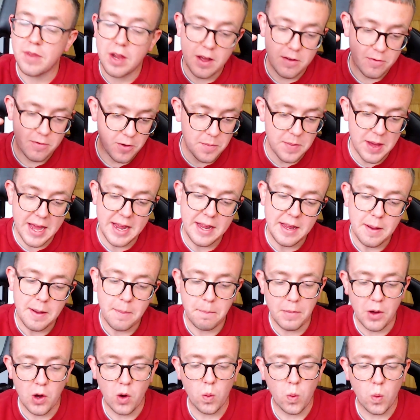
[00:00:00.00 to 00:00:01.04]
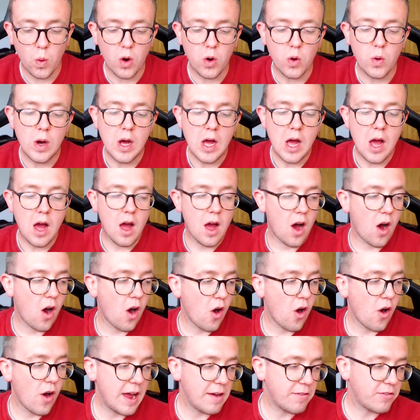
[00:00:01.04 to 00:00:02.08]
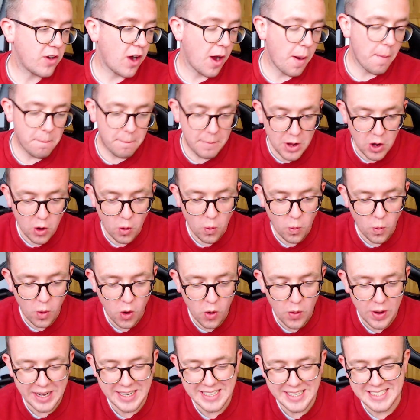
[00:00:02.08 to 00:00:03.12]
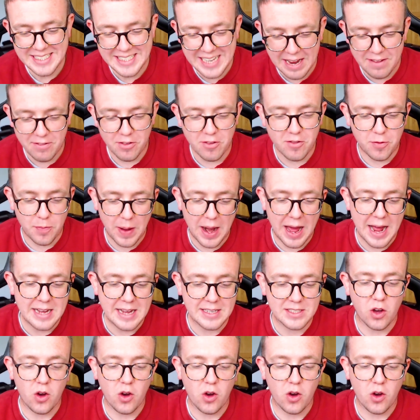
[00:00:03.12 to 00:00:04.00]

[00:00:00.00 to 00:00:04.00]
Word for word: For me, Millwall. I have got Millwall in seventh place.